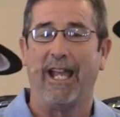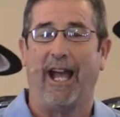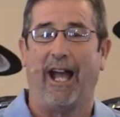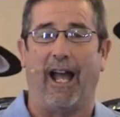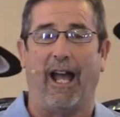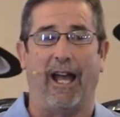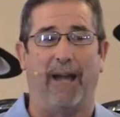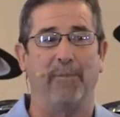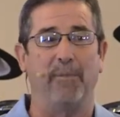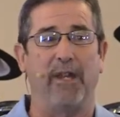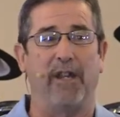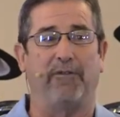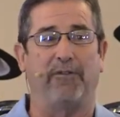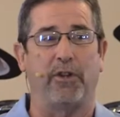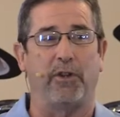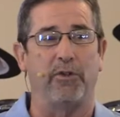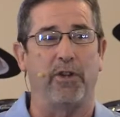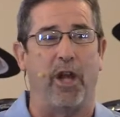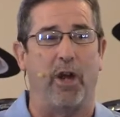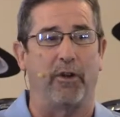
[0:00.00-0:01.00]
Uh, if
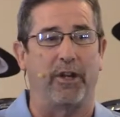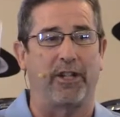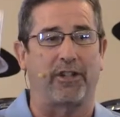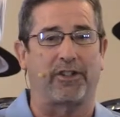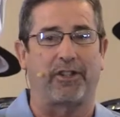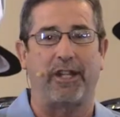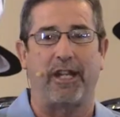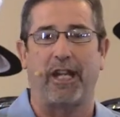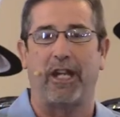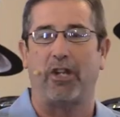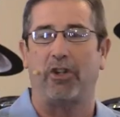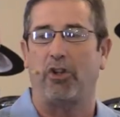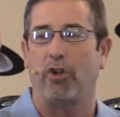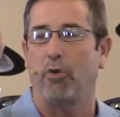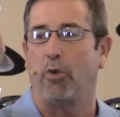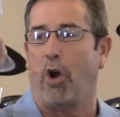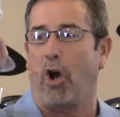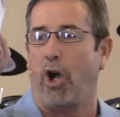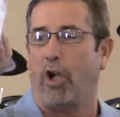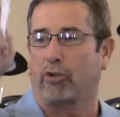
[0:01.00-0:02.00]
you notice the
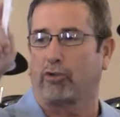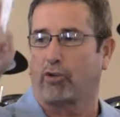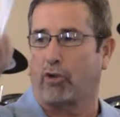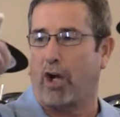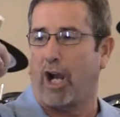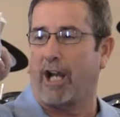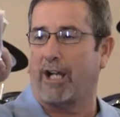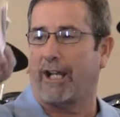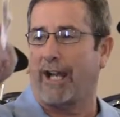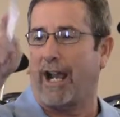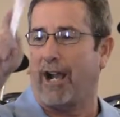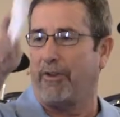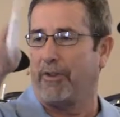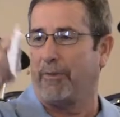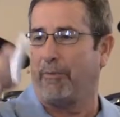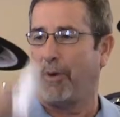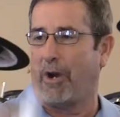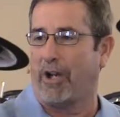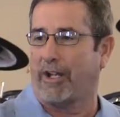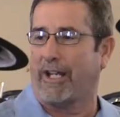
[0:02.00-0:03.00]
U-Haul truck out in the
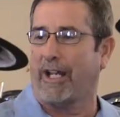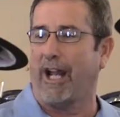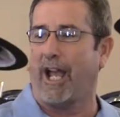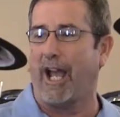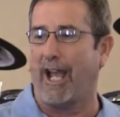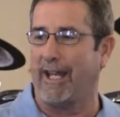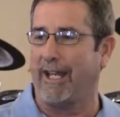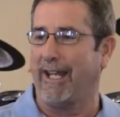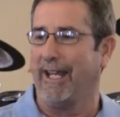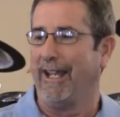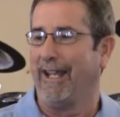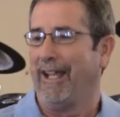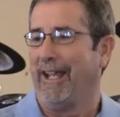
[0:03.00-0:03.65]
parking lot,